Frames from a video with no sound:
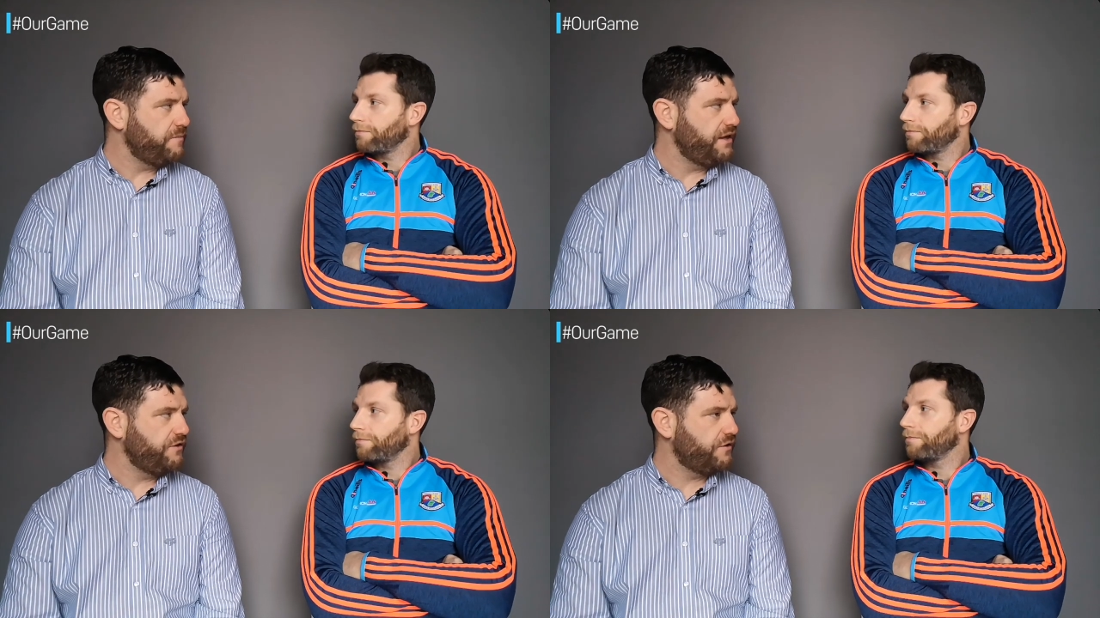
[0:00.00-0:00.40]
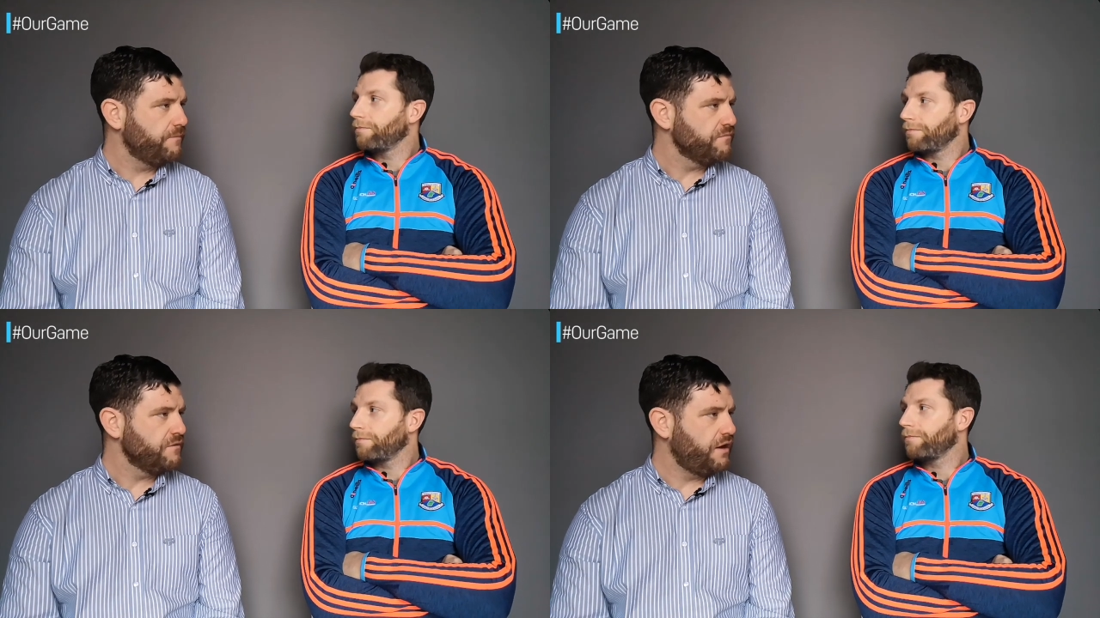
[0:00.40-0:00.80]
Speaker 1: Meath
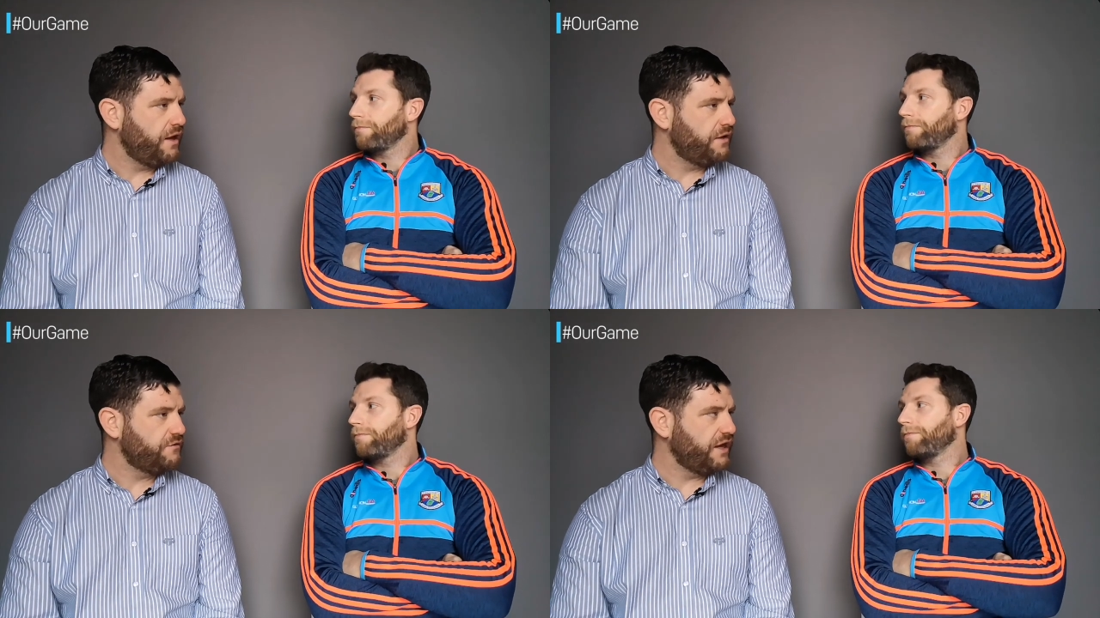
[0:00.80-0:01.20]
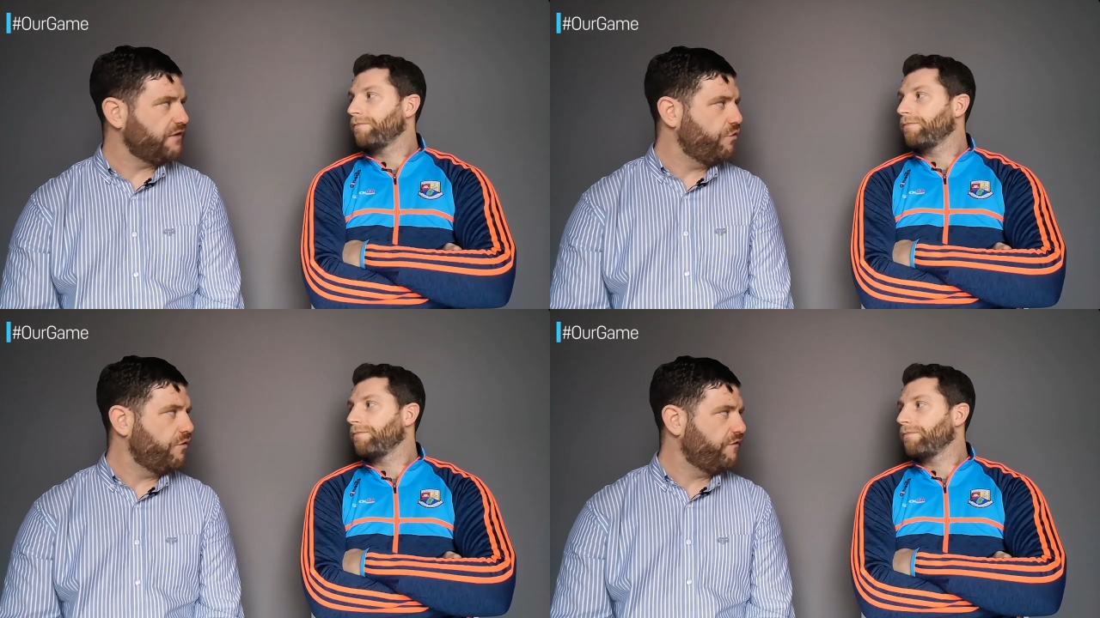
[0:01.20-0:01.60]
and kick
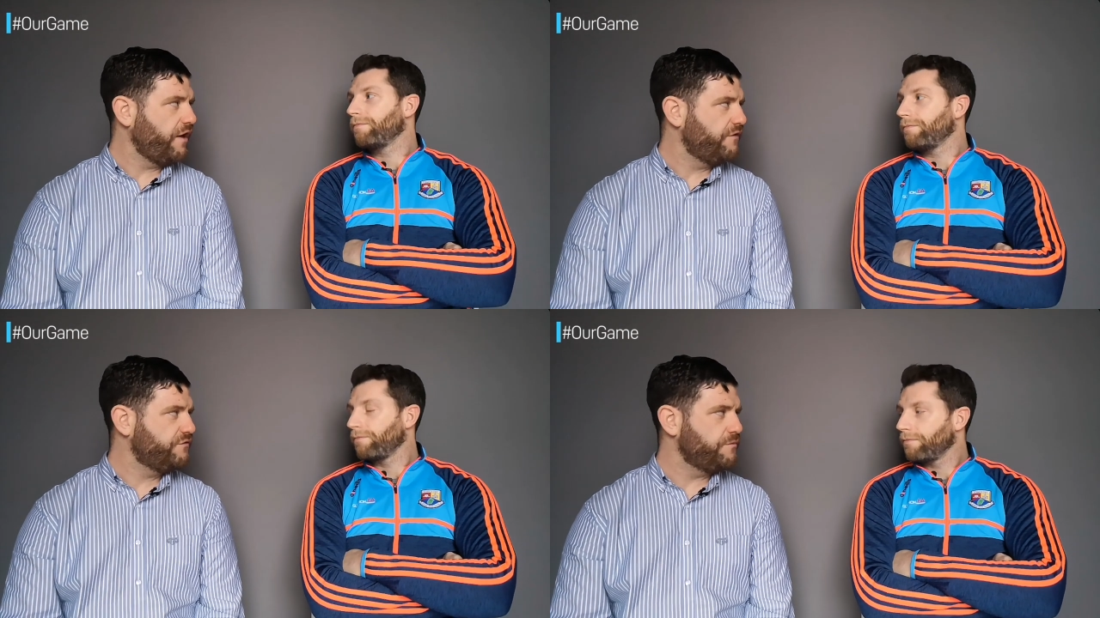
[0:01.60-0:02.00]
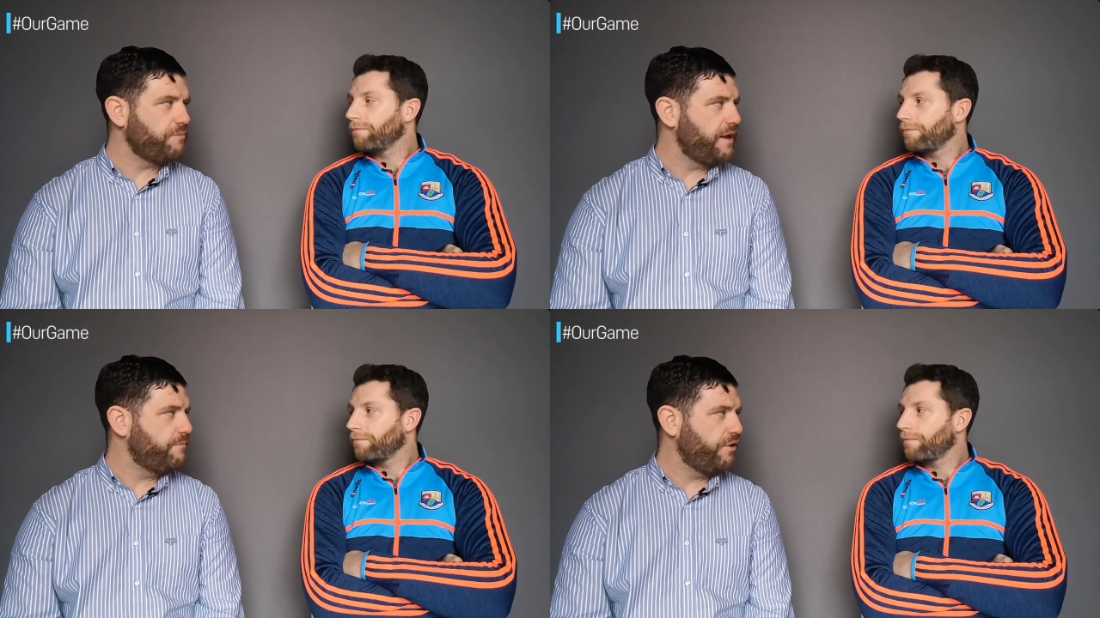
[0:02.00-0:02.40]
four or five
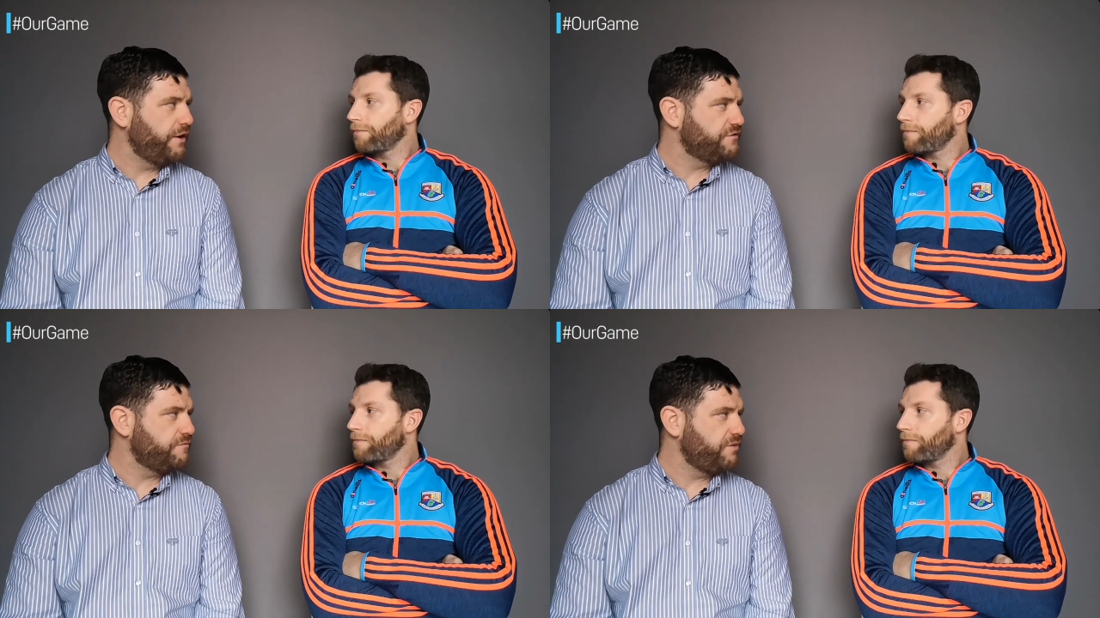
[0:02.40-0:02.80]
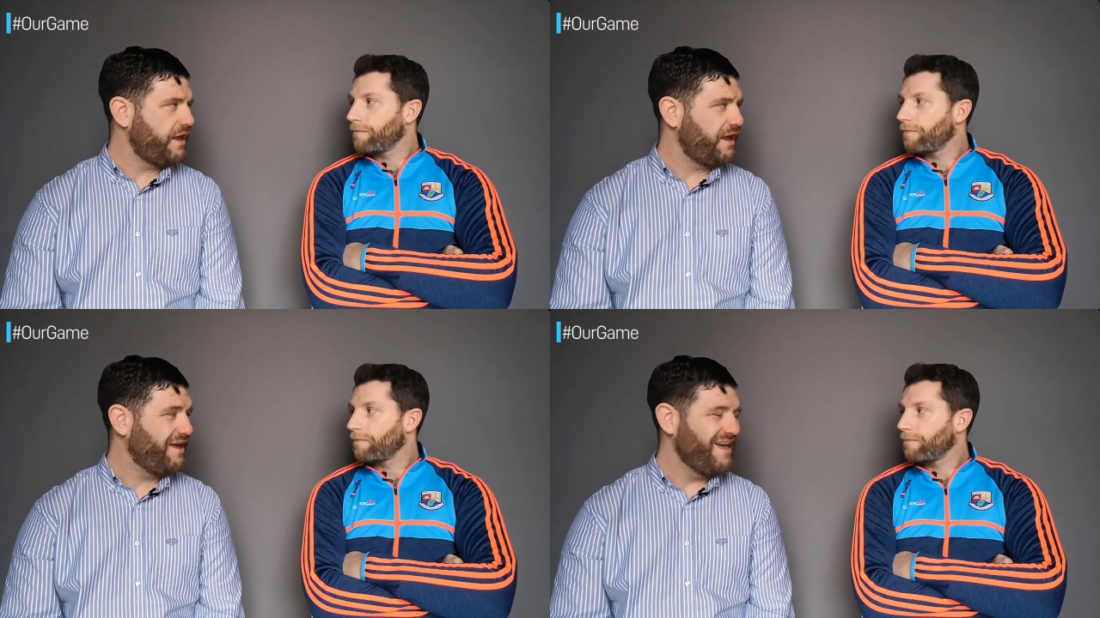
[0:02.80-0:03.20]
sublime points from
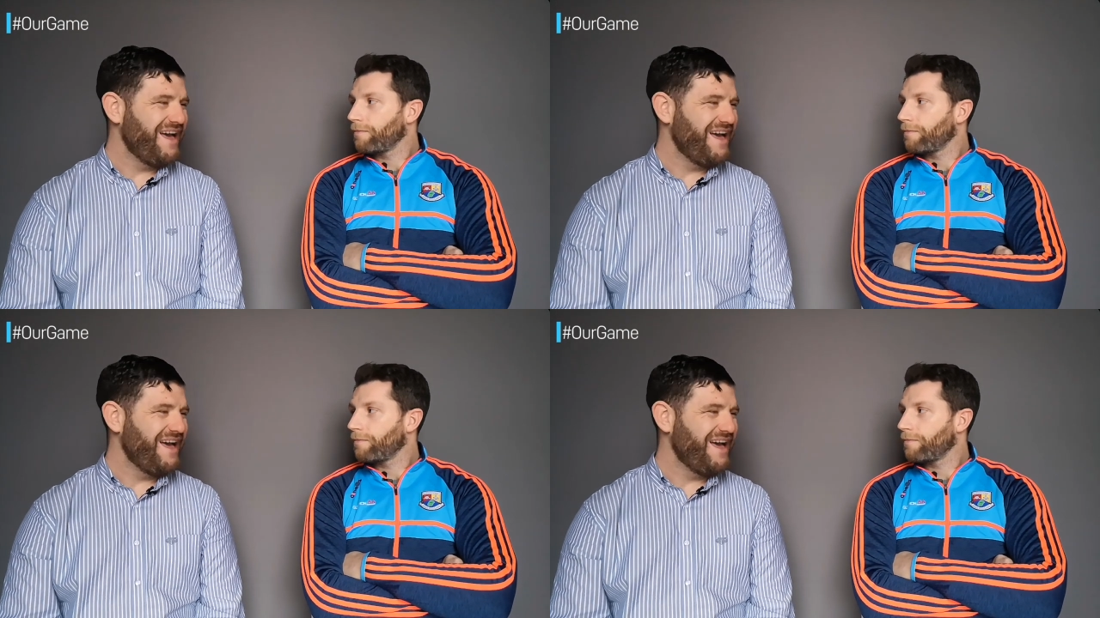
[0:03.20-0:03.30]
play.